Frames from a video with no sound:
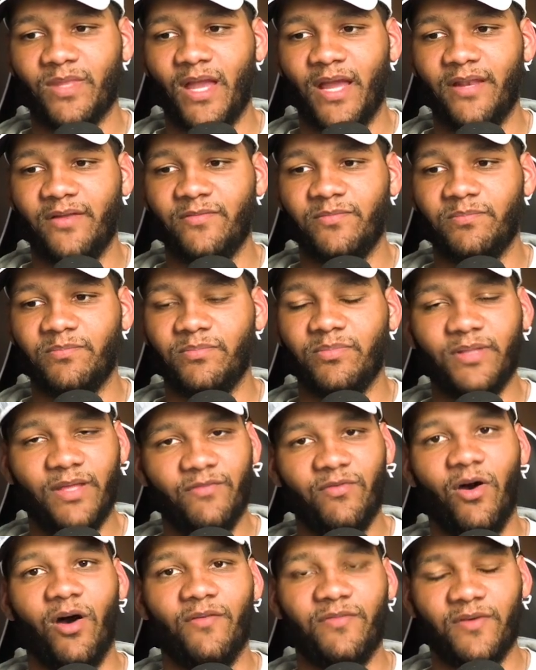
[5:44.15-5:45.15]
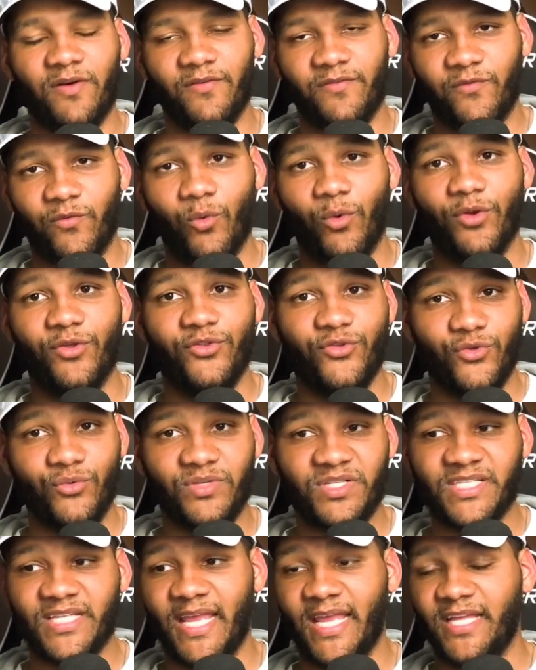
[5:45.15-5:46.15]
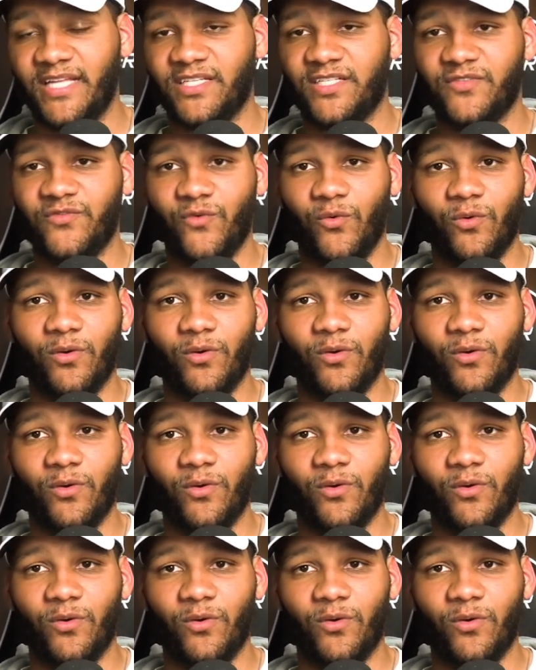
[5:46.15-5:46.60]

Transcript: kind of live off of for use case,